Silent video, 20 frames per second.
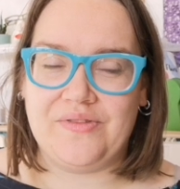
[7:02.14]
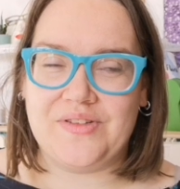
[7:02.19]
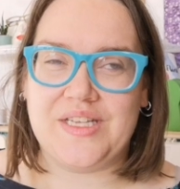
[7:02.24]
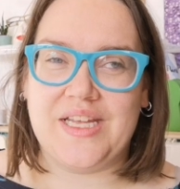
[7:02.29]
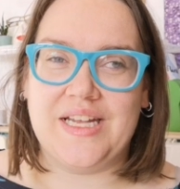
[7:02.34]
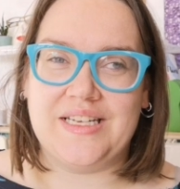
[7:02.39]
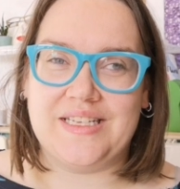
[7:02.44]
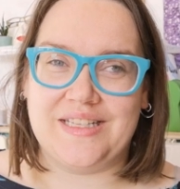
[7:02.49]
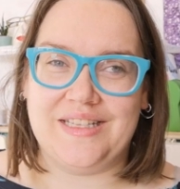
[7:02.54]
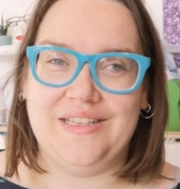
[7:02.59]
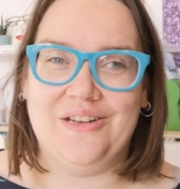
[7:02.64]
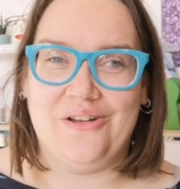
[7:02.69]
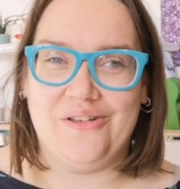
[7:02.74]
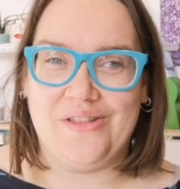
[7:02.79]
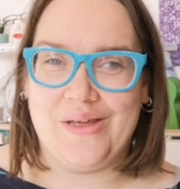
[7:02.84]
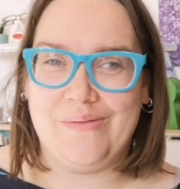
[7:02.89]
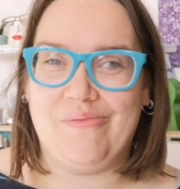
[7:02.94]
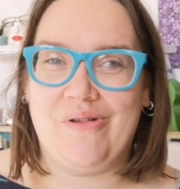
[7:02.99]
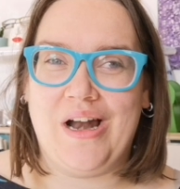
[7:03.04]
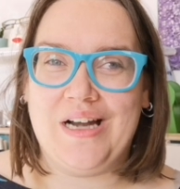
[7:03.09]
have said, you
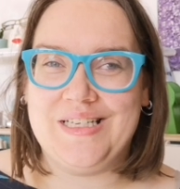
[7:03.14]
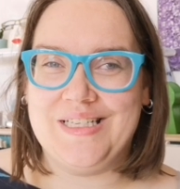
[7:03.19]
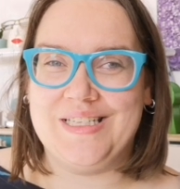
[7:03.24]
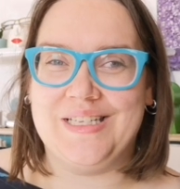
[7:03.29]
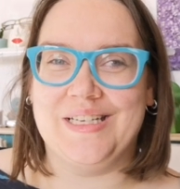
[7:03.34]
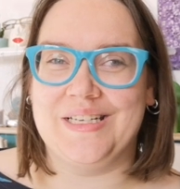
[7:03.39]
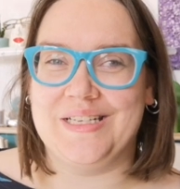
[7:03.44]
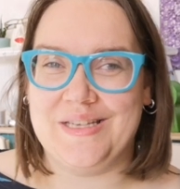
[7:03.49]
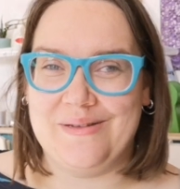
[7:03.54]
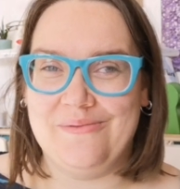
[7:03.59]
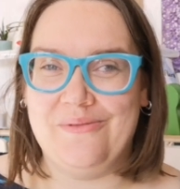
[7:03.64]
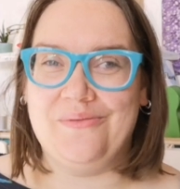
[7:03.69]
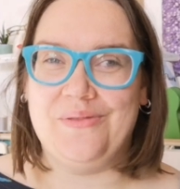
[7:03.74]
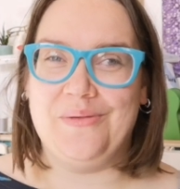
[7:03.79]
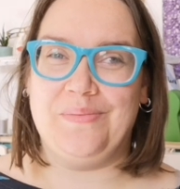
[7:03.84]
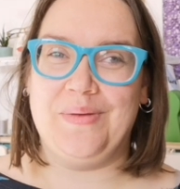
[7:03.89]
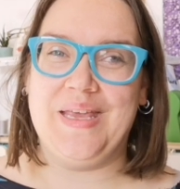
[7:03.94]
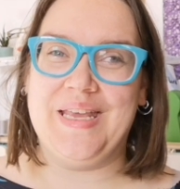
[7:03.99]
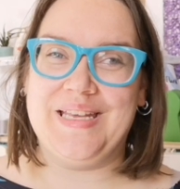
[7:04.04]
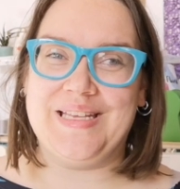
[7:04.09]
know, they're practicing some of
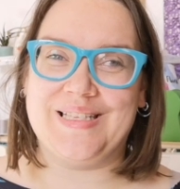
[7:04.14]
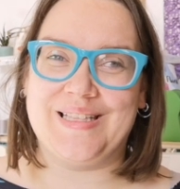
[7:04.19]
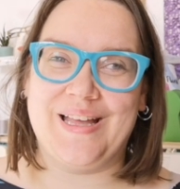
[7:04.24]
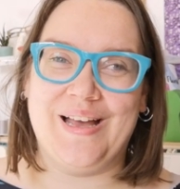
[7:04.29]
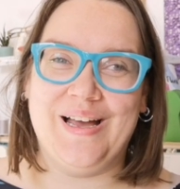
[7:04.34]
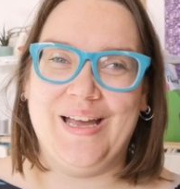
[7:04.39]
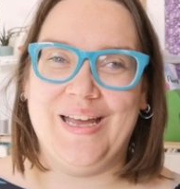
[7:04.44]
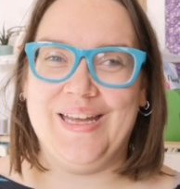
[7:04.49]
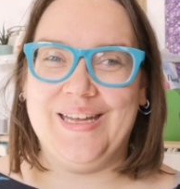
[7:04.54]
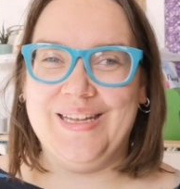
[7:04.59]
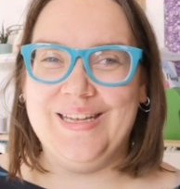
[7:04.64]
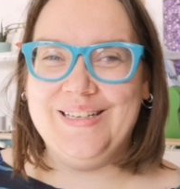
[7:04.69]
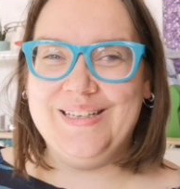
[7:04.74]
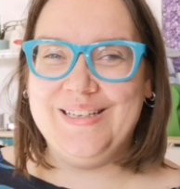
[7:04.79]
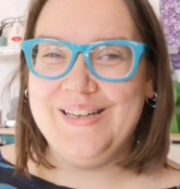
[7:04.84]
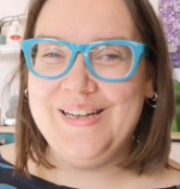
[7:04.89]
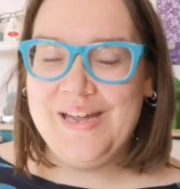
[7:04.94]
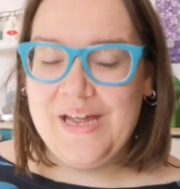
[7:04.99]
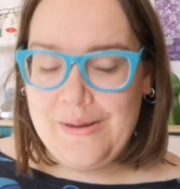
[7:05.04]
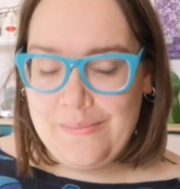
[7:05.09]
the P's that I
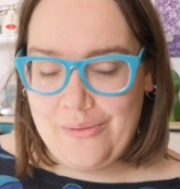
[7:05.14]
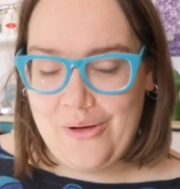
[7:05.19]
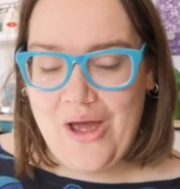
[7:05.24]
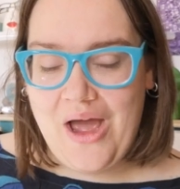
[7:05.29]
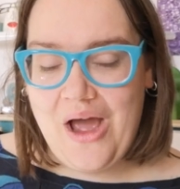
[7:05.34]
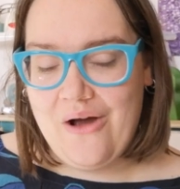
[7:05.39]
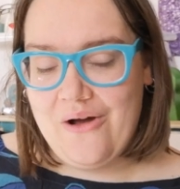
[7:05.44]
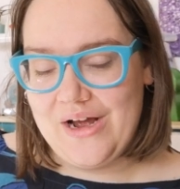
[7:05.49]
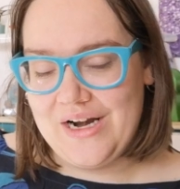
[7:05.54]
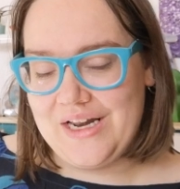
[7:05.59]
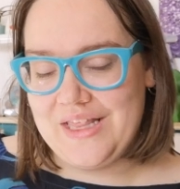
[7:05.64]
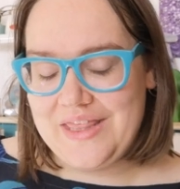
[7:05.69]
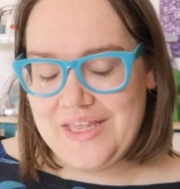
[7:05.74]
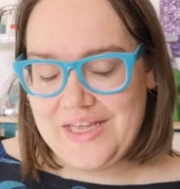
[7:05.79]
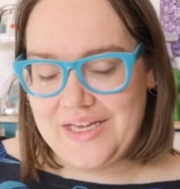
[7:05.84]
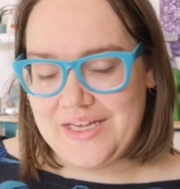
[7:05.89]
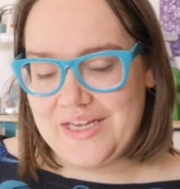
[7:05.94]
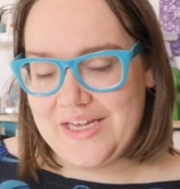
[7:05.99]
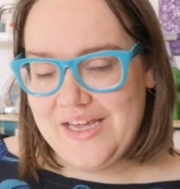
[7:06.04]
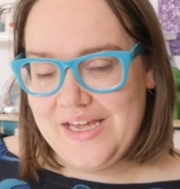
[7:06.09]
put out, and I
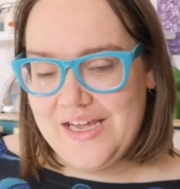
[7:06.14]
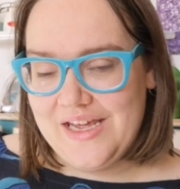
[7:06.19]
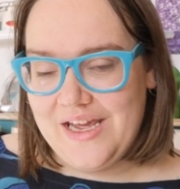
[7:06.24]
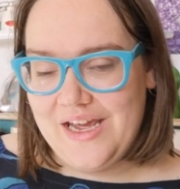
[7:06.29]
think